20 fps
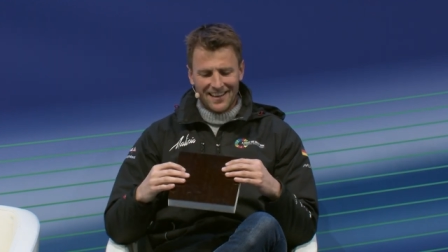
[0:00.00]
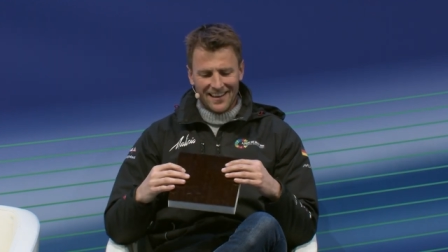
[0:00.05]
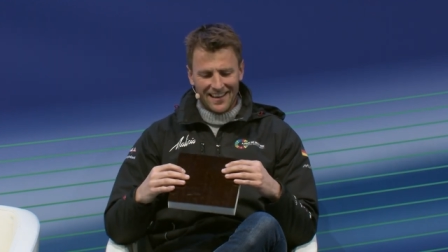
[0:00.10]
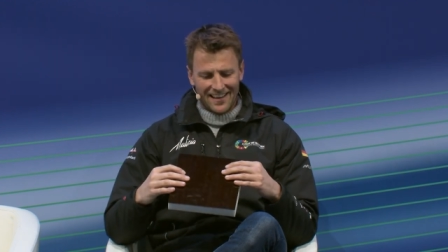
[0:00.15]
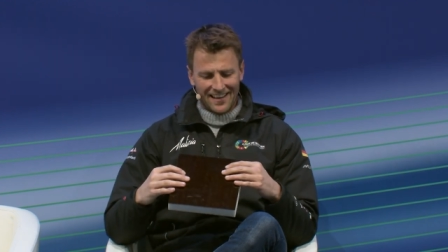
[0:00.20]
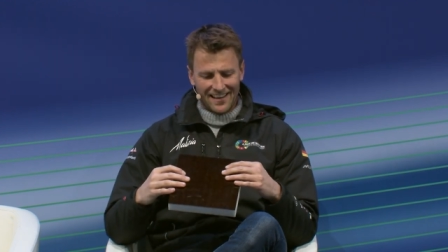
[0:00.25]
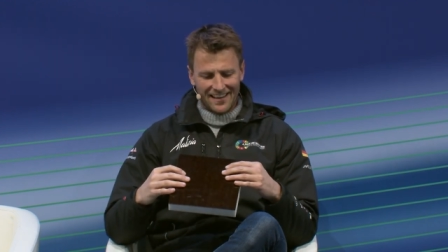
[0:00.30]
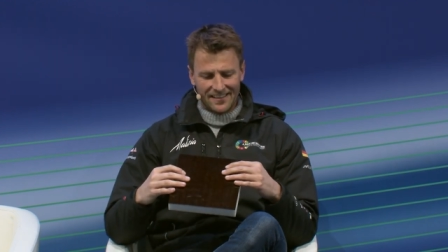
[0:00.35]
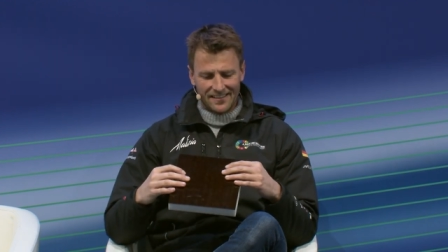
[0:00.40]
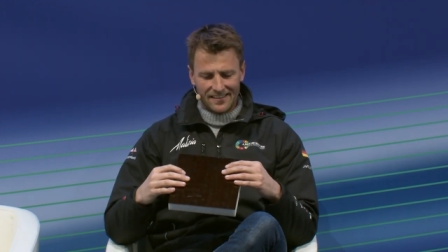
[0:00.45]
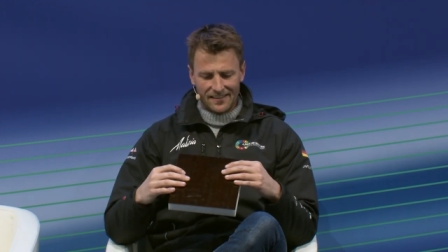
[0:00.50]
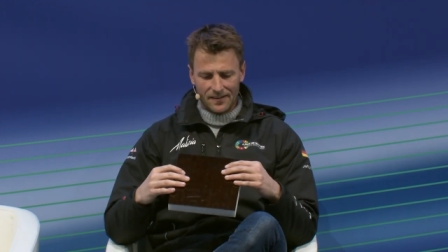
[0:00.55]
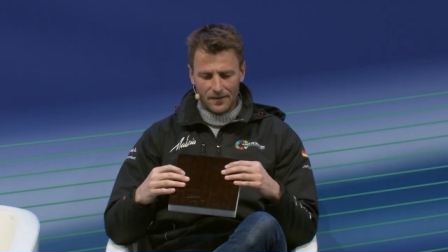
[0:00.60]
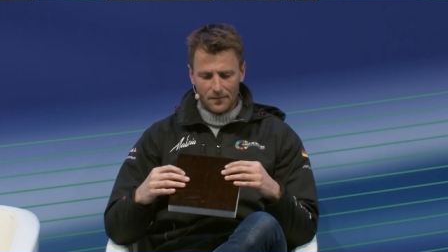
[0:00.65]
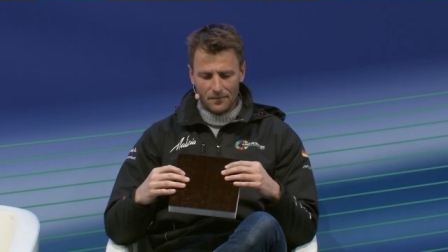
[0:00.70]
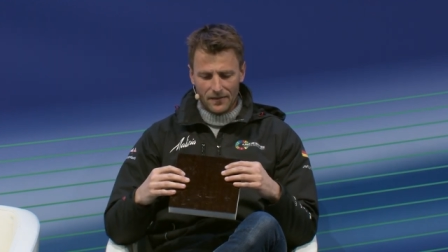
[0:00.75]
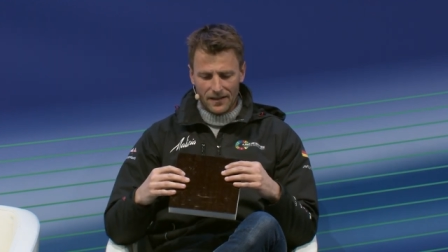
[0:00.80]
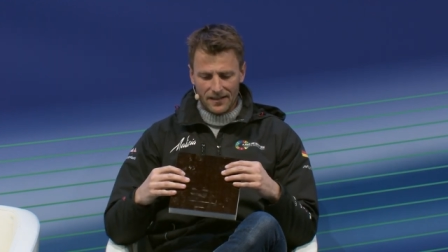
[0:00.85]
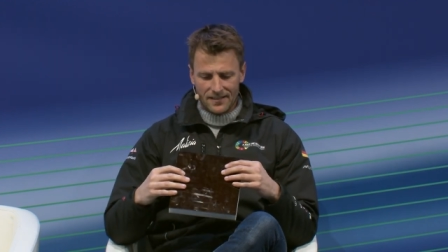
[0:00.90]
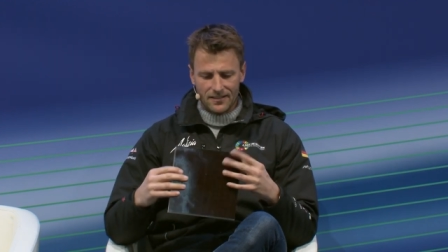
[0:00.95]
And
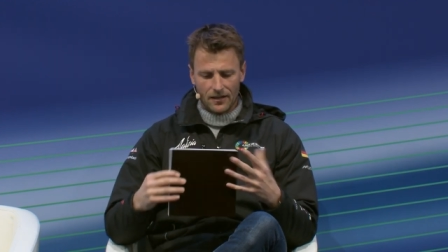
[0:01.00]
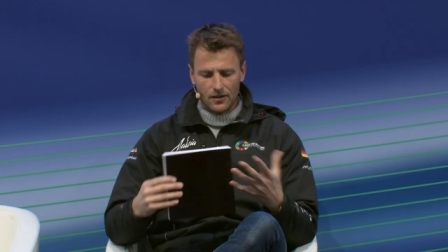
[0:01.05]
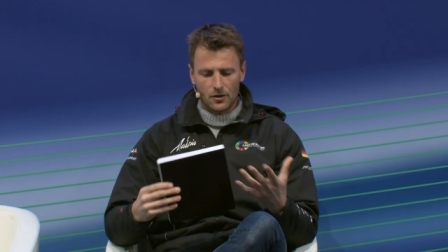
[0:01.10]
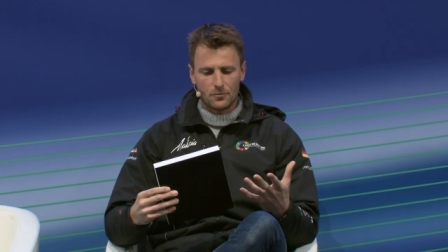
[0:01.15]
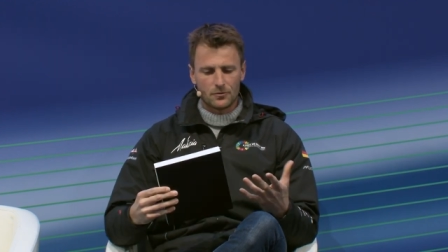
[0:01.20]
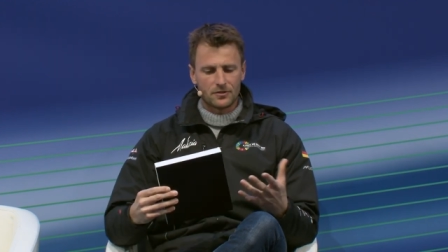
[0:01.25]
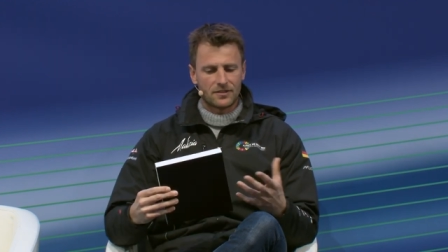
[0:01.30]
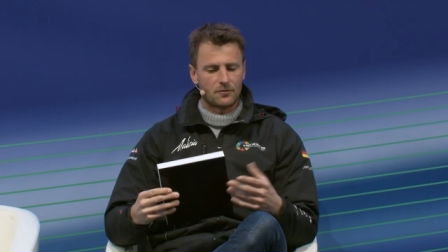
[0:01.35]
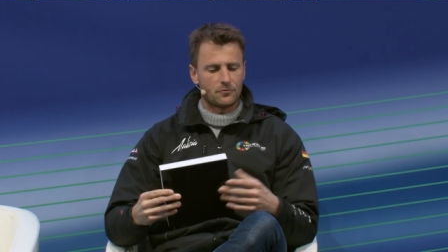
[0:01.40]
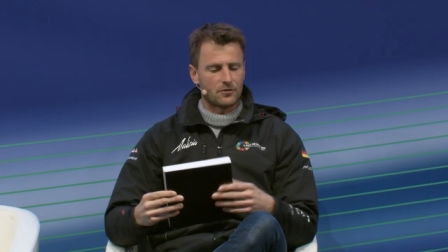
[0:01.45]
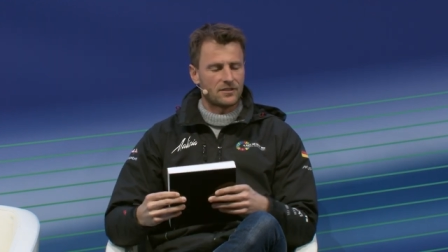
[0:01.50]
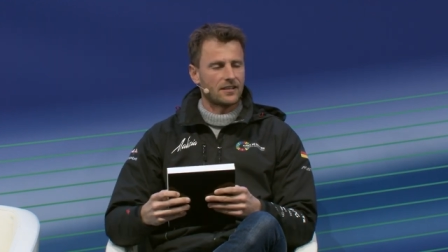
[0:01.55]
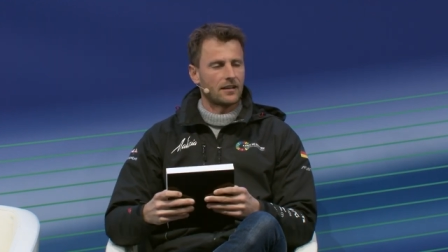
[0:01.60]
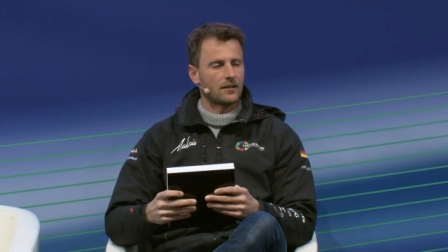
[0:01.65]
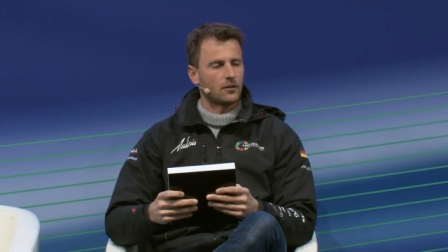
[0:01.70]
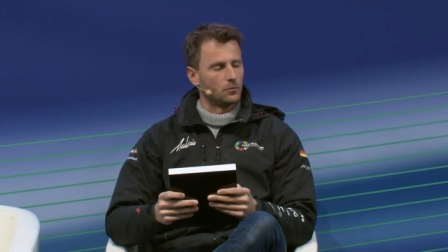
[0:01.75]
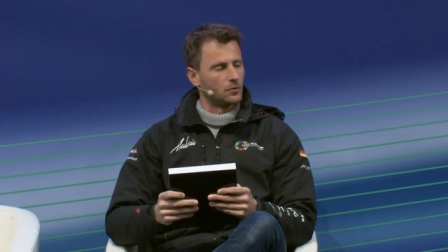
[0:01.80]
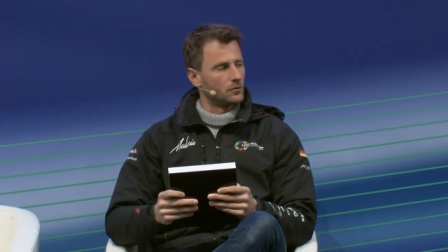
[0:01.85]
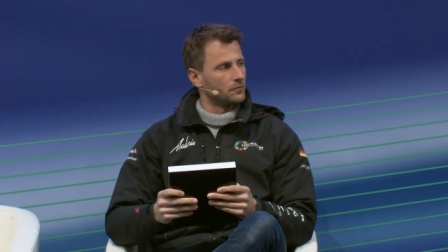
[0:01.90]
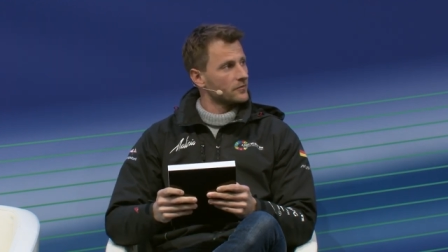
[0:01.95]
um, it's 100%
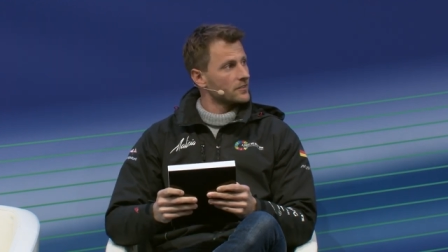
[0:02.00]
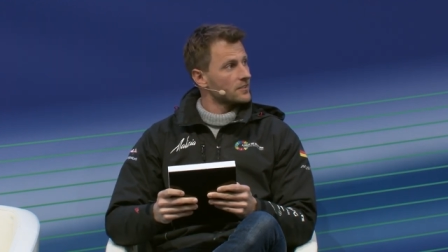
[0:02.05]
recyclable.